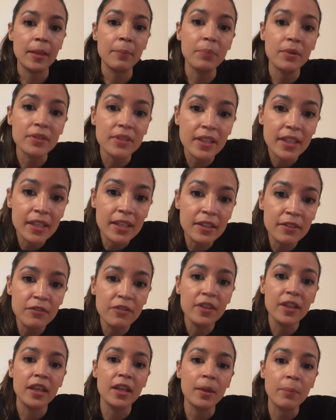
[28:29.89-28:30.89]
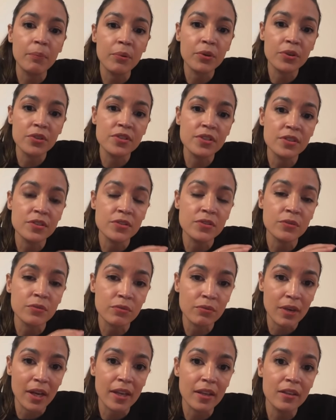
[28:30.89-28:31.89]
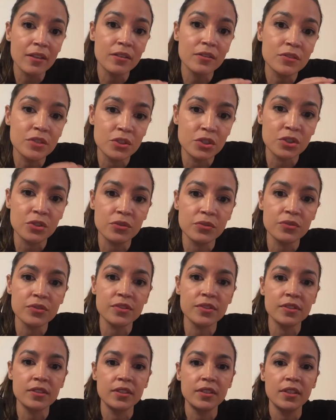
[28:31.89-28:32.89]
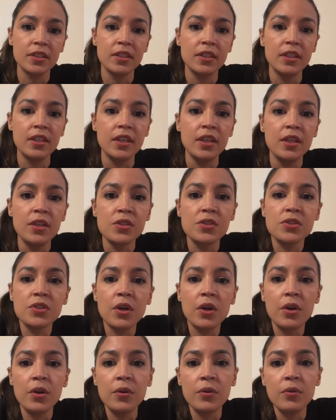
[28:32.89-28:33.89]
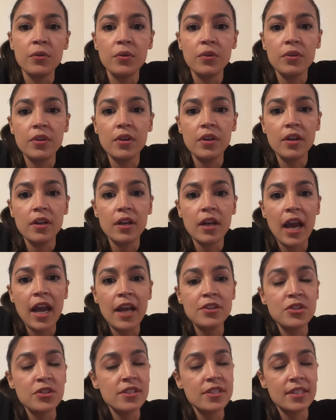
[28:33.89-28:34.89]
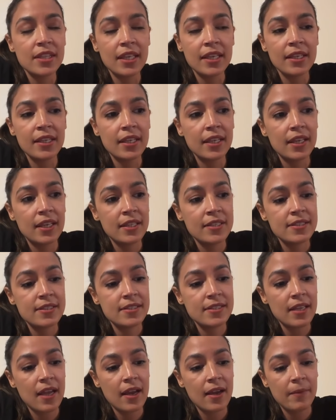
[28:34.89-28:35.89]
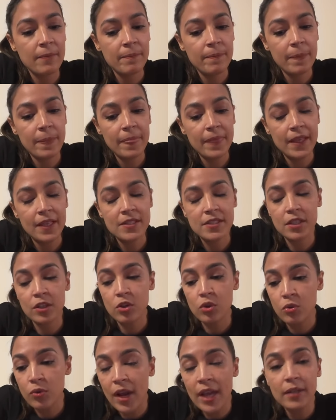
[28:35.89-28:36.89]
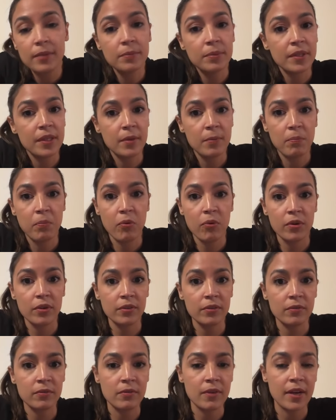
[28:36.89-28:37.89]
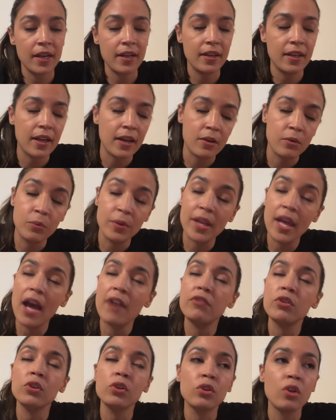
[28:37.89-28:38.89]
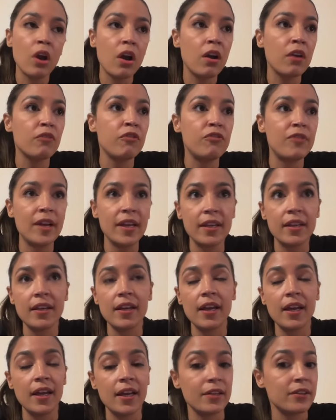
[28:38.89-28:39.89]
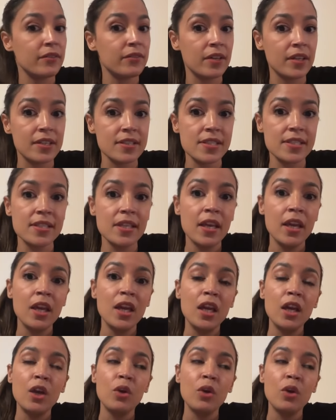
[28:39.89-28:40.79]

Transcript: They believe in a person's right to choose. So I just think it's incredibly important right now. We have a long fight ahead of us.